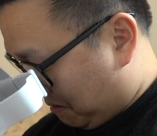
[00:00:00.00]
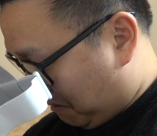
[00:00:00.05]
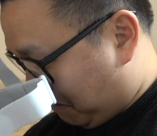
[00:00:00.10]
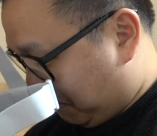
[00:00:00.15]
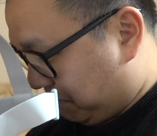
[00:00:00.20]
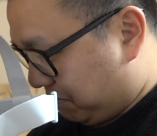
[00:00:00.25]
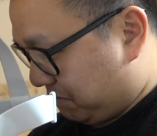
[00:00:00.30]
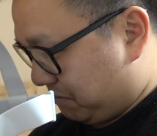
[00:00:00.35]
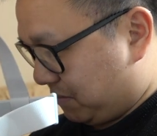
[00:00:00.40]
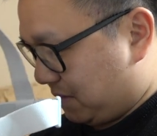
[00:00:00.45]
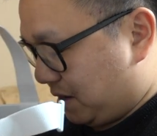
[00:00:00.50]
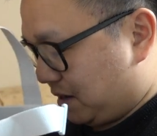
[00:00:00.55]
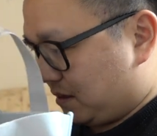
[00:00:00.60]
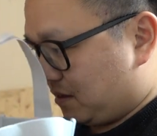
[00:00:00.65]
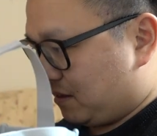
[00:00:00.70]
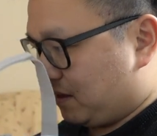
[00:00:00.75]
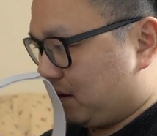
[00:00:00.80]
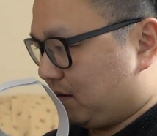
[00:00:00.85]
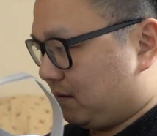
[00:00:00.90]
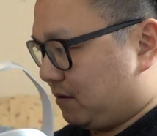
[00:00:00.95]
Oh, I
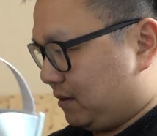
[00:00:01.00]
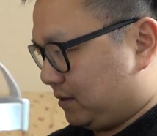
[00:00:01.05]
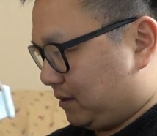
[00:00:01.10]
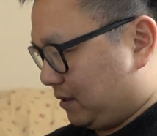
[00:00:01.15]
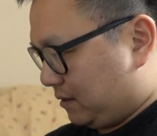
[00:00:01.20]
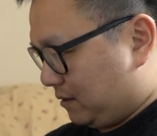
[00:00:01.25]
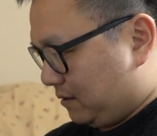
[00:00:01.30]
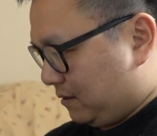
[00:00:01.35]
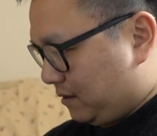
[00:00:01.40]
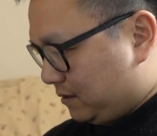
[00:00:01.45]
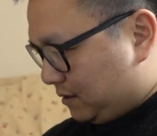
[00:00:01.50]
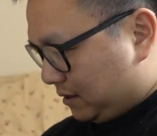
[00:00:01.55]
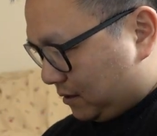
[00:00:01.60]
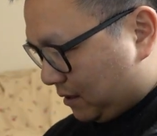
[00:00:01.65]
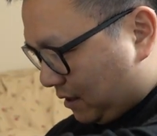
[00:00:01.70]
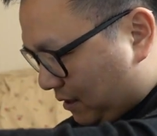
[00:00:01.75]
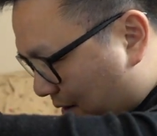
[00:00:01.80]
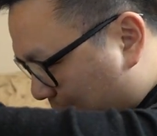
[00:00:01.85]
think, is it done